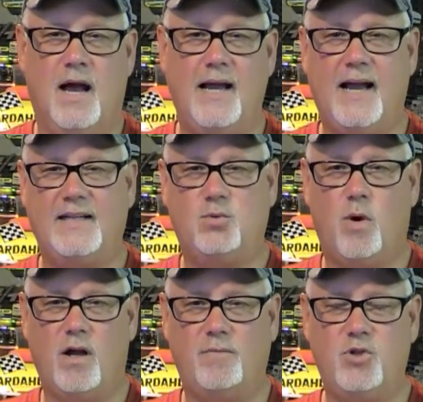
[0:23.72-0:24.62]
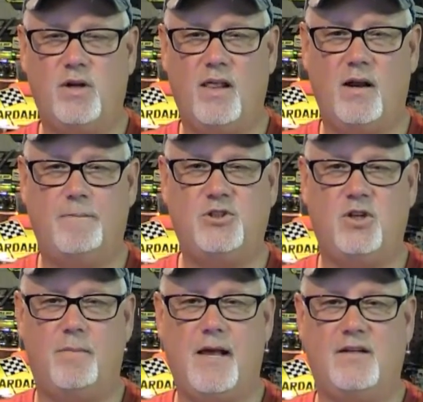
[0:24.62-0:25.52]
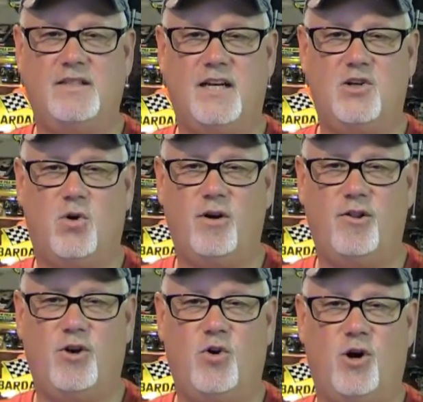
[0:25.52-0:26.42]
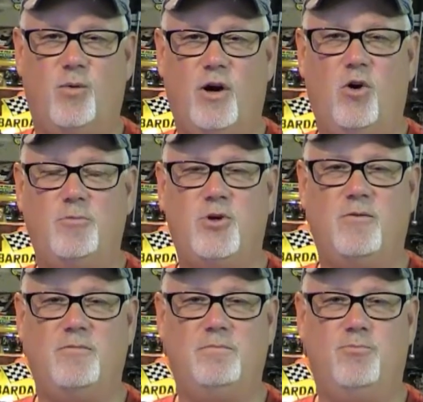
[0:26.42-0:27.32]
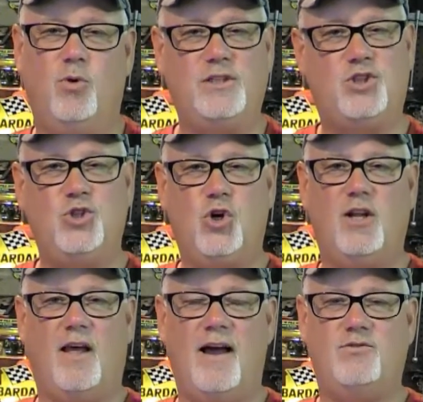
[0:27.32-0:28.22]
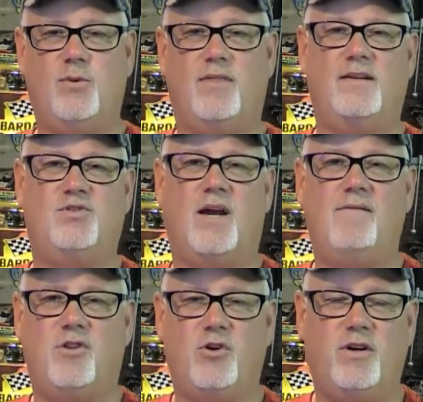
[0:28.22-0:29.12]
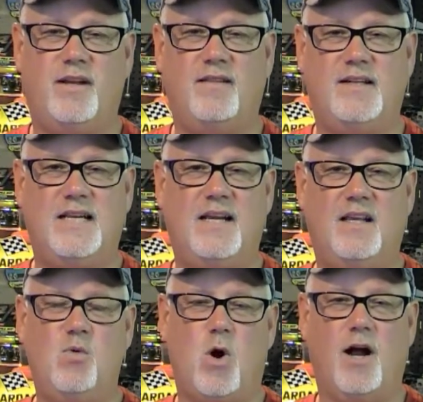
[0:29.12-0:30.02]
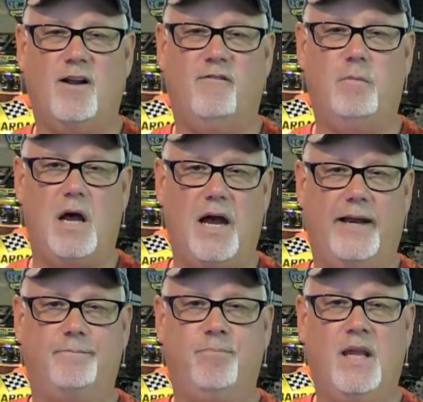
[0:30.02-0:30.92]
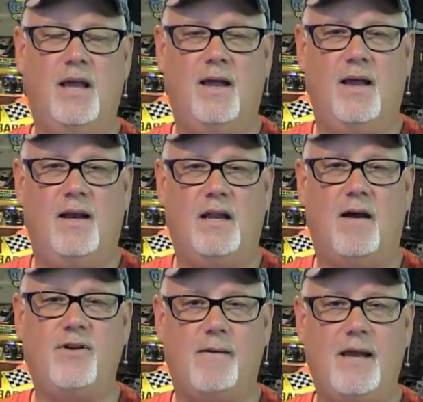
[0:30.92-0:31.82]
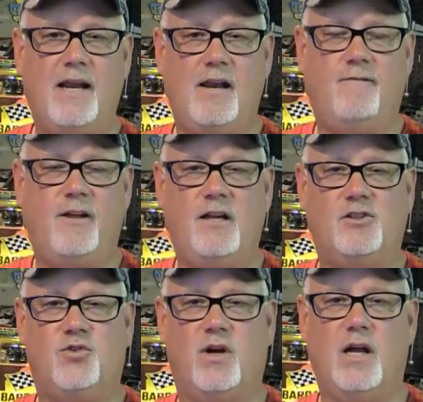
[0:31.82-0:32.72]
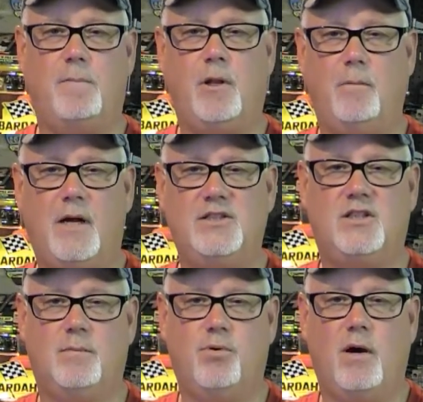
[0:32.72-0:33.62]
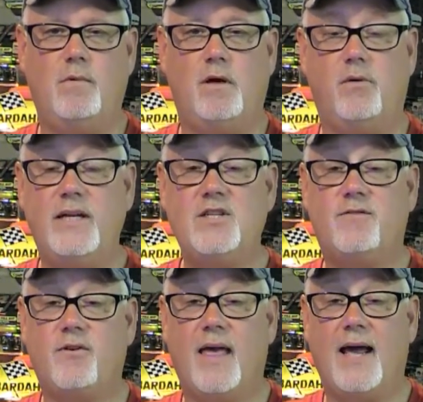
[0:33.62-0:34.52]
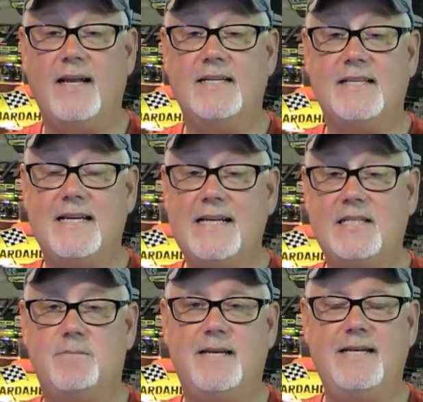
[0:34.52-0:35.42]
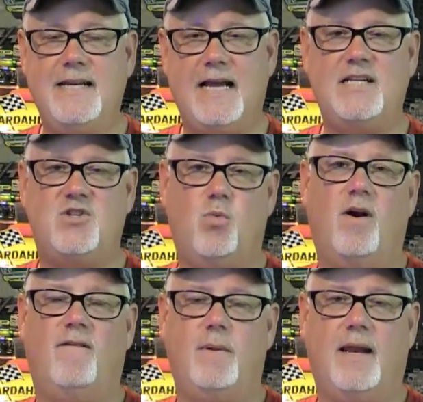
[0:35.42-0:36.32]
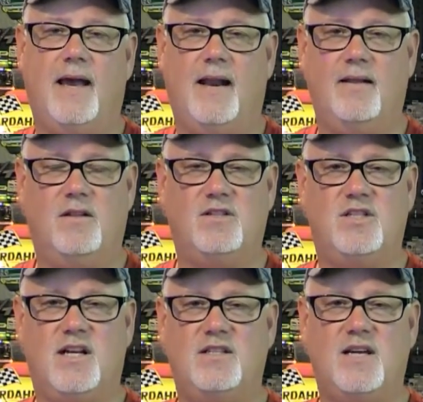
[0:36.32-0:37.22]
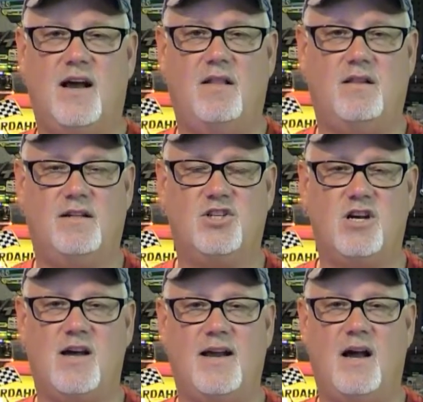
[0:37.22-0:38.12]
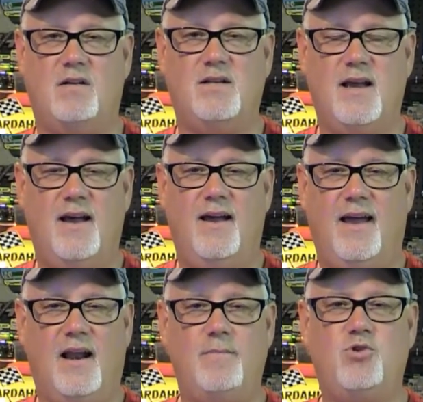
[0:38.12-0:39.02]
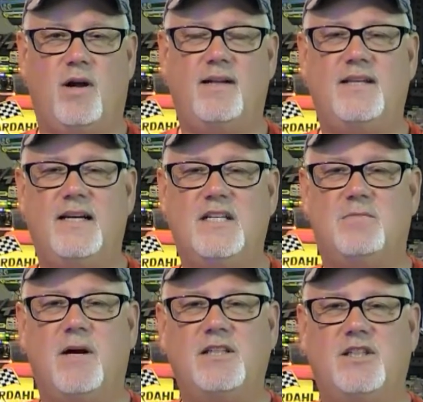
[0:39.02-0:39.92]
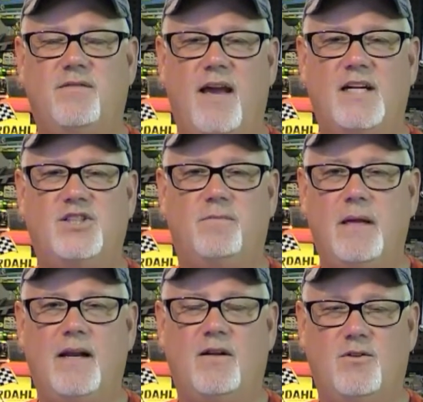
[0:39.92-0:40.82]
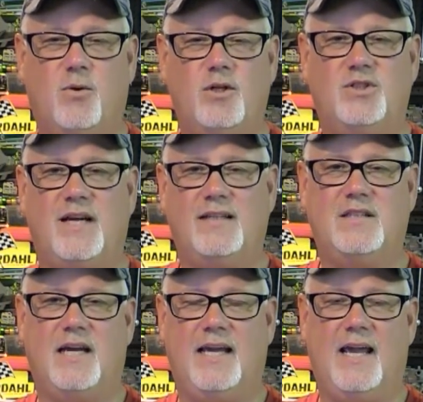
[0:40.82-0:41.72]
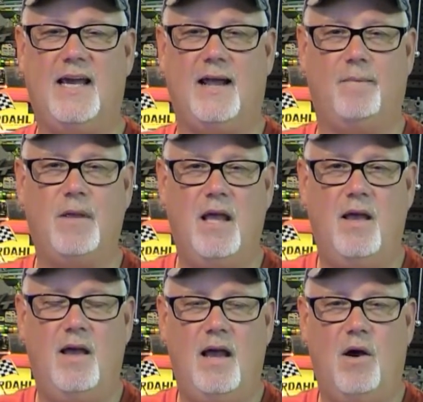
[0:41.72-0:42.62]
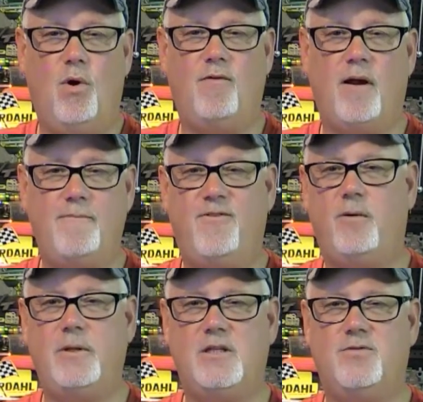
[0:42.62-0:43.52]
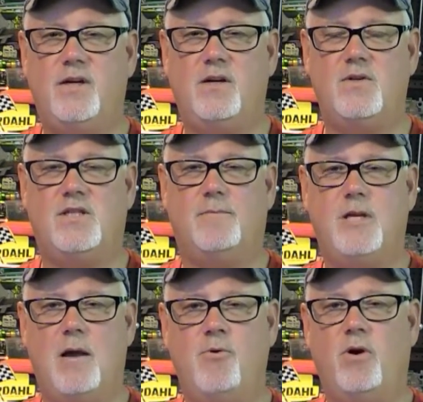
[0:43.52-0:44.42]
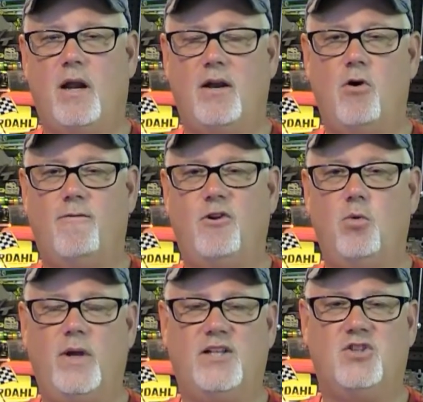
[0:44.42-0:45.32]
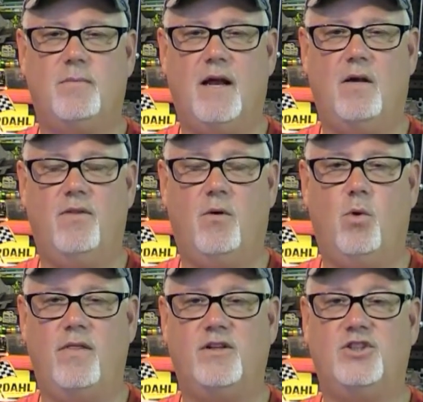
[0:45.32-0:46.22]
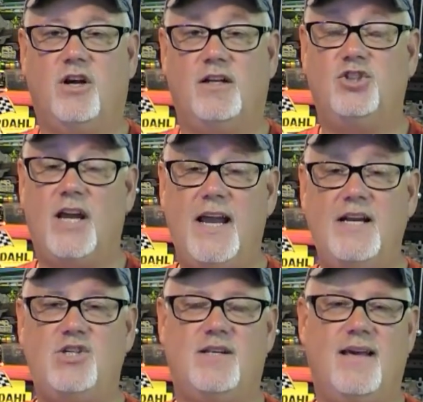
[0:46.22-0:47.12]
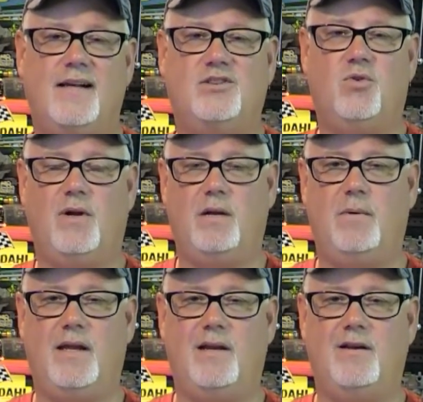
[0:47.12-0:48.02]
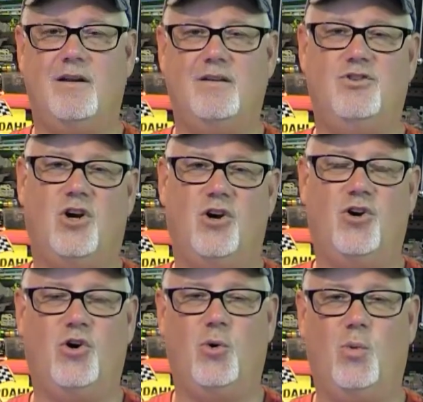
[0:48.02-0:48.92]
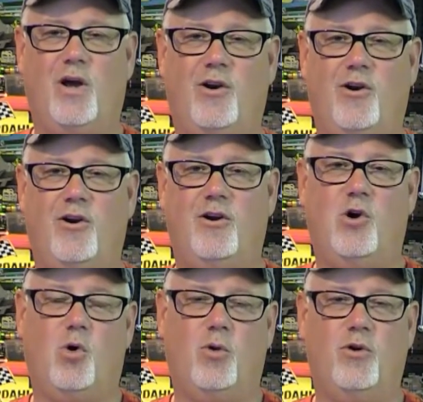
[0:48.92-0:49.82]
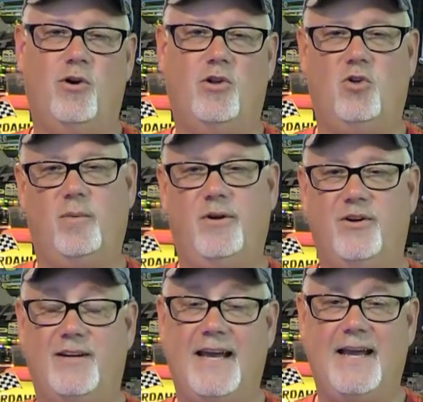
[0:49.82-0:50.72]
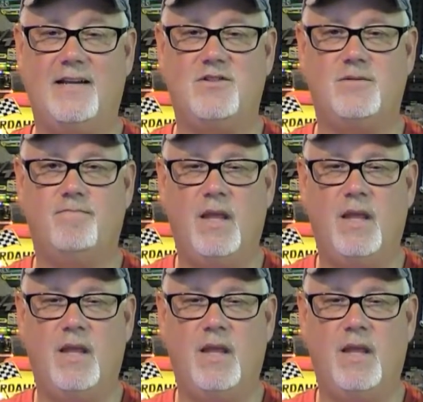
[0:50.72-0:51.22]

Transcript: Hi guys, welcome to another episode of Malcontent Corner, the corner where I hope to enrich your lives with things I've learned in the daily walk of mine. Now, I've not made any videos for a couple of months, and the primary reason for that is it has been nice where I've been at. The sun's out, it's hot out, and I'm trying to take as much advantage of being outdoors as I can. However, I'm filming this video in September, and I know a few weeks from now the weather's going to change, and that's going to mean darker, wetter, colder, gloomier days.